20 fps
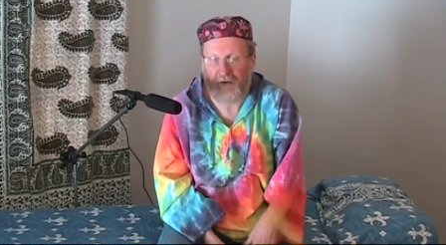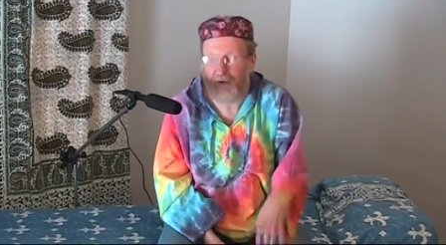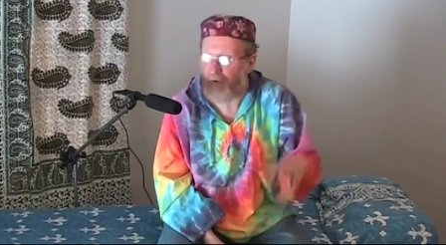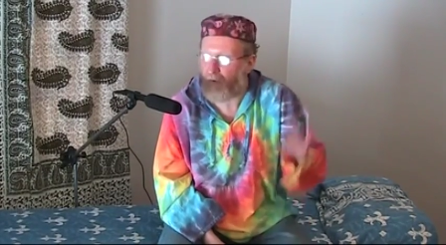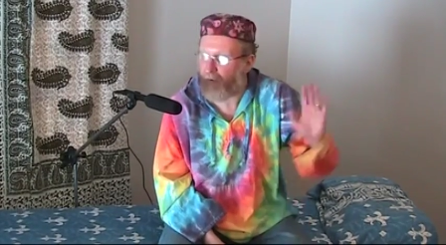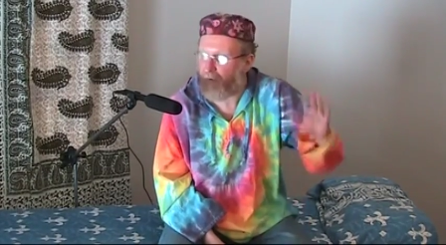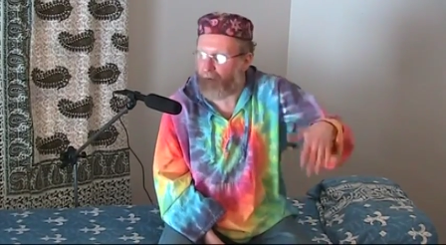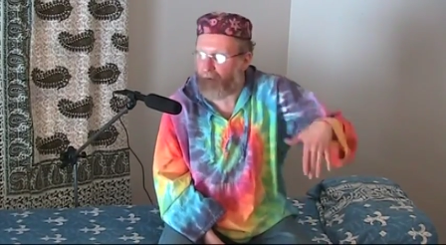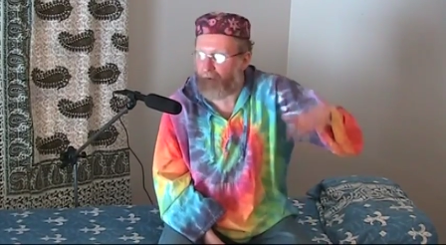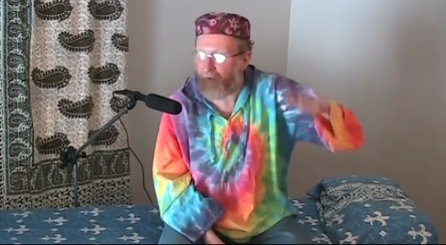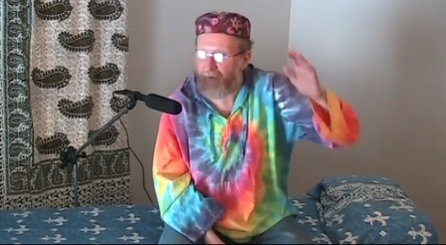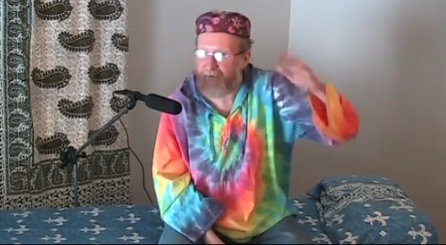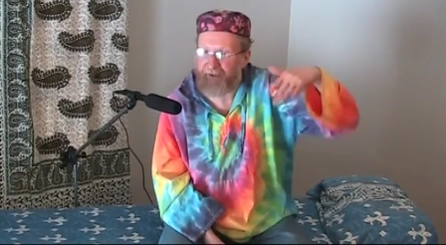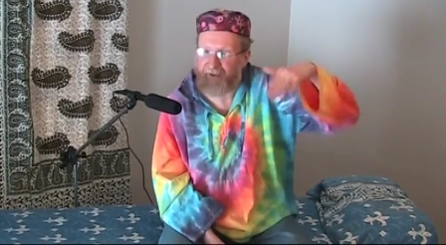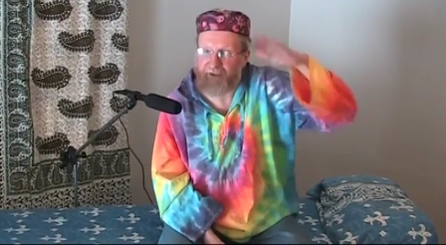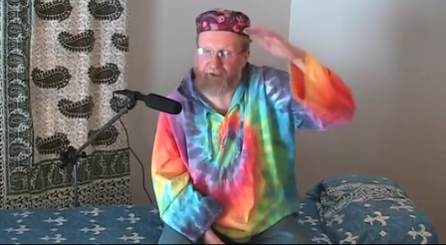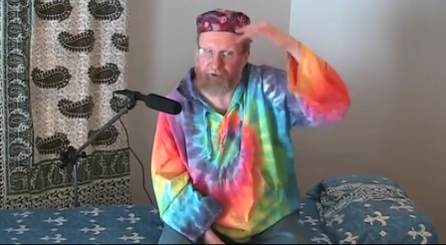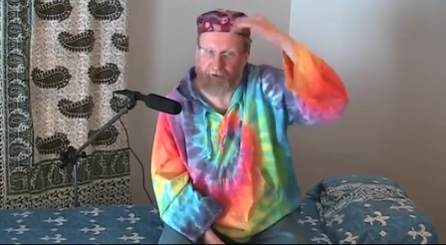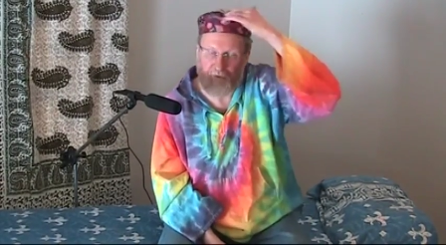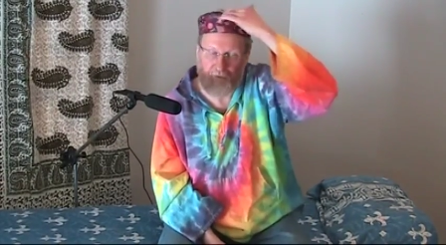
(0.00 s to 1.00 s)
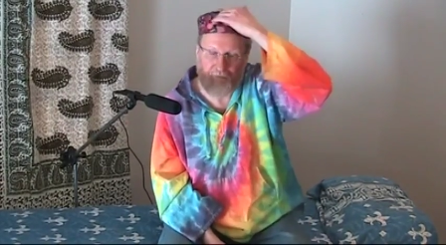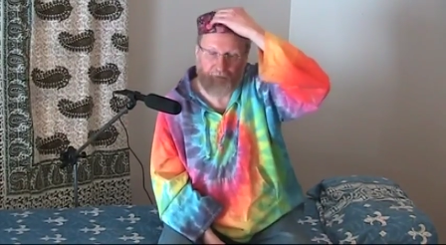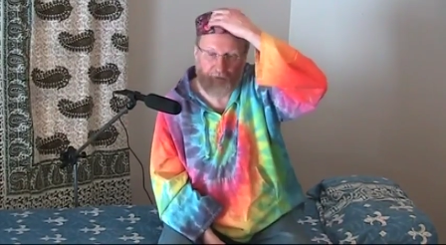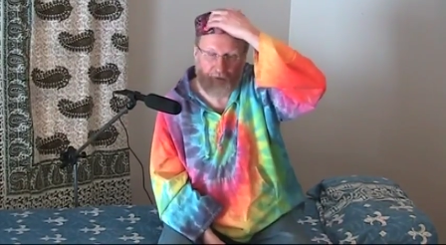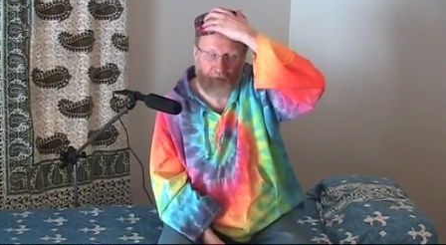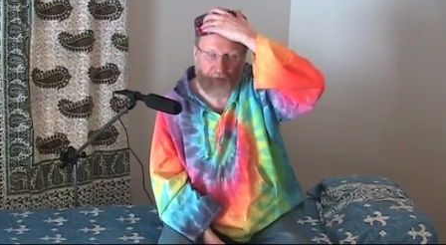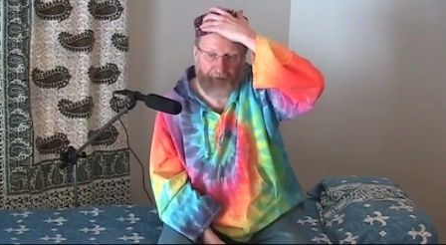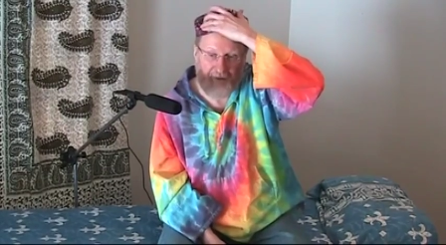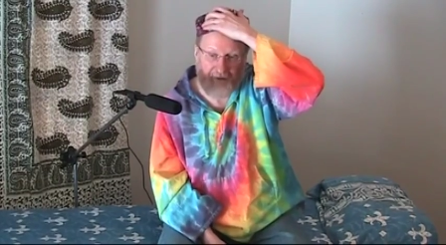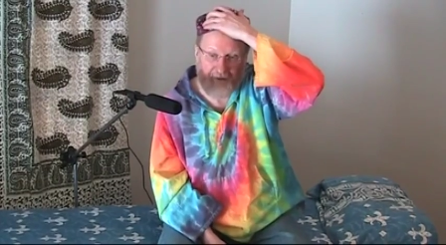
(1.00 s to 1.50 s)
the whole history of the
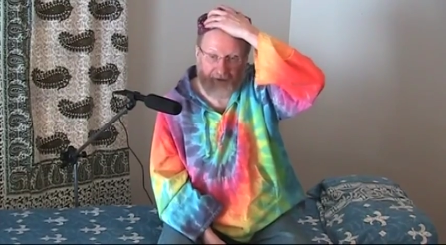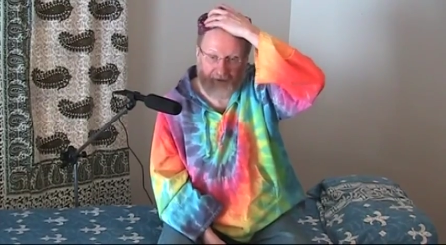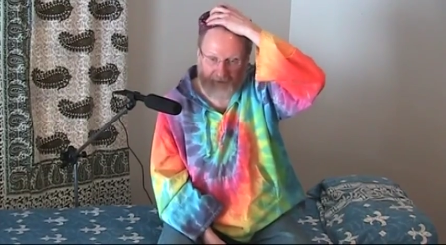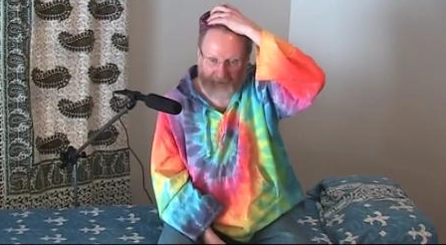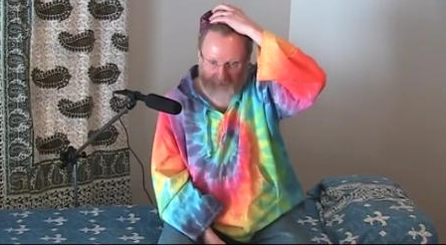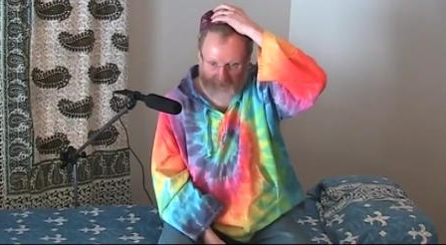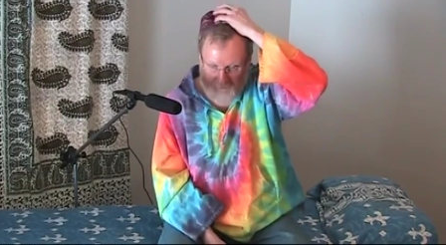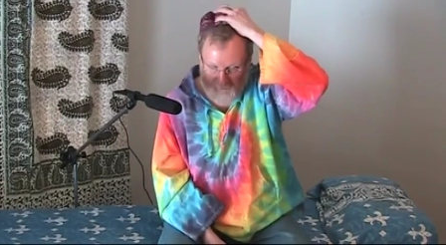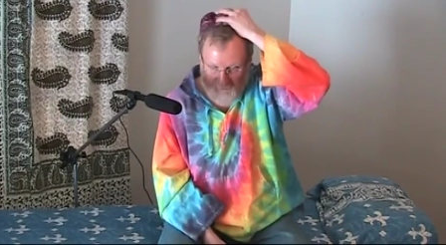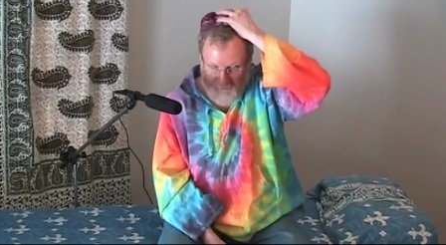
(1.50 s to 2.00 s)
humanity,